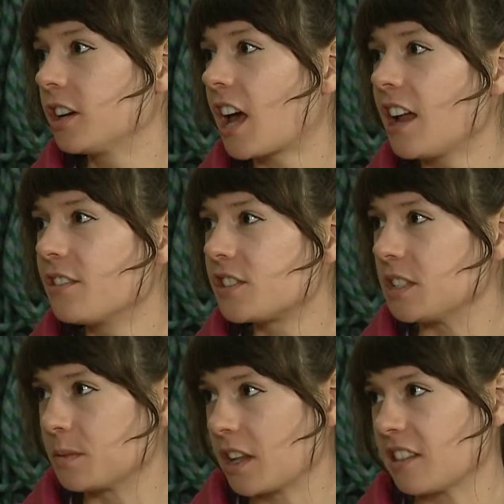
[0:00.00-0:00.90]
it kind of
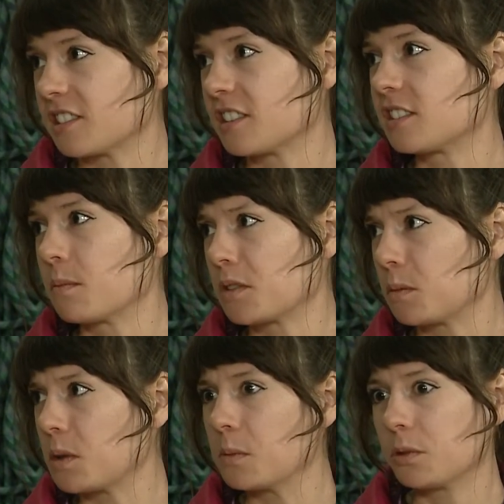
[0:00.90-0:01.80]
seems like this is something
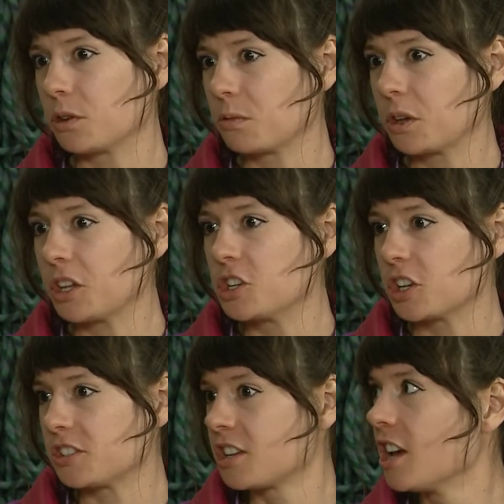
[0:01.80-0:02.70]
people are really
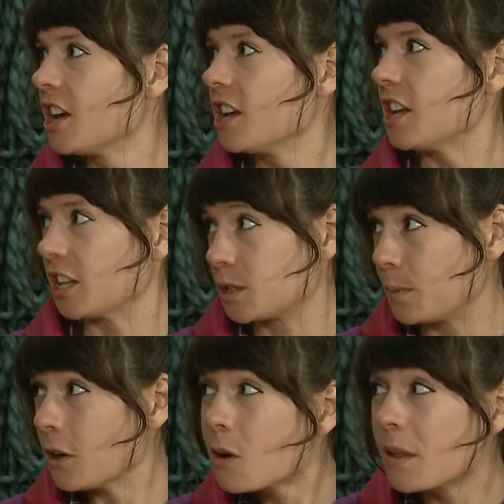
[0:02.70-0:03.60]
just
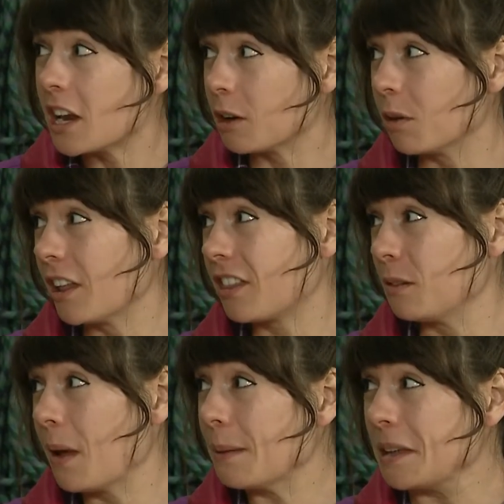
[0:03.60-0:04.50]
experimenting with
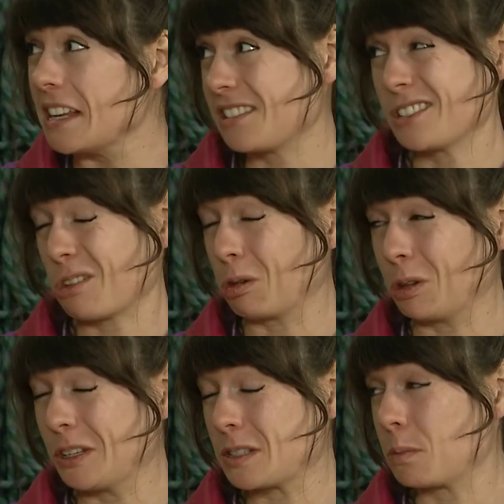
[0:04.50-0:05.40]
and maybe isn't
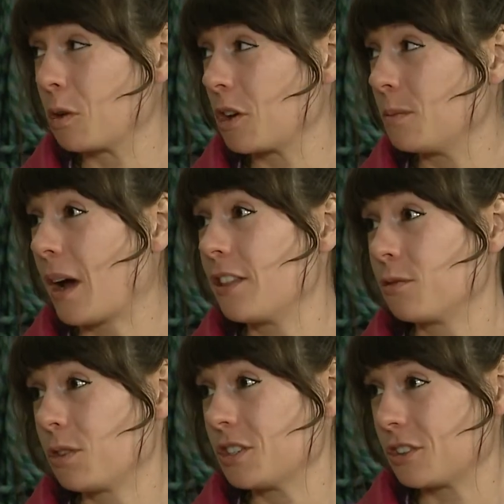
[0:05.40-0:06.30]
totally supported by the
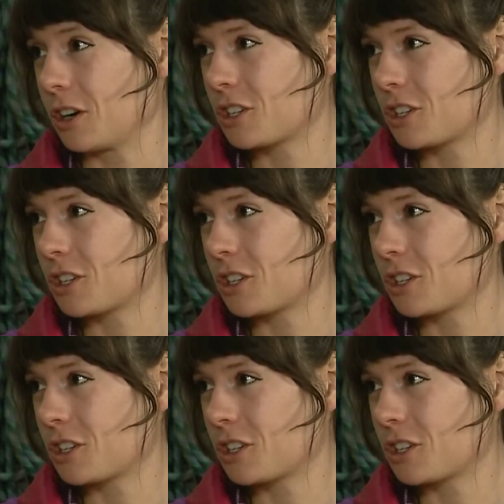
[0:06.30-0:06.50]
research.